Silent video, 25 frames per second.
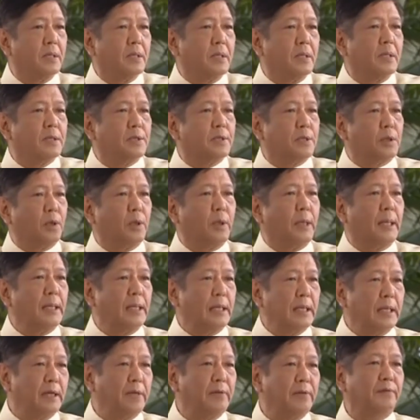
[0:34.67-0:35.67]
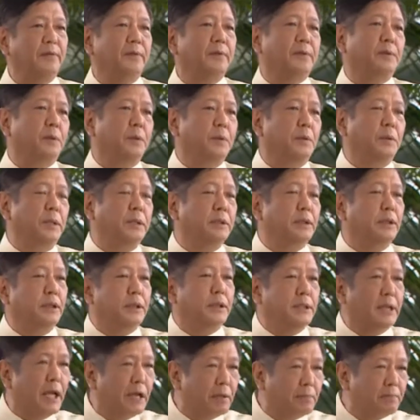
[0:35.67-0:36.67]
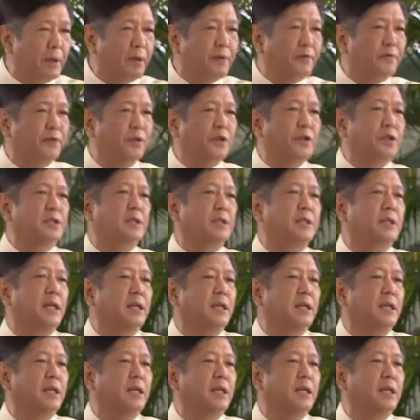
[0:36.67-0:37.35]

So I leave to undertake my first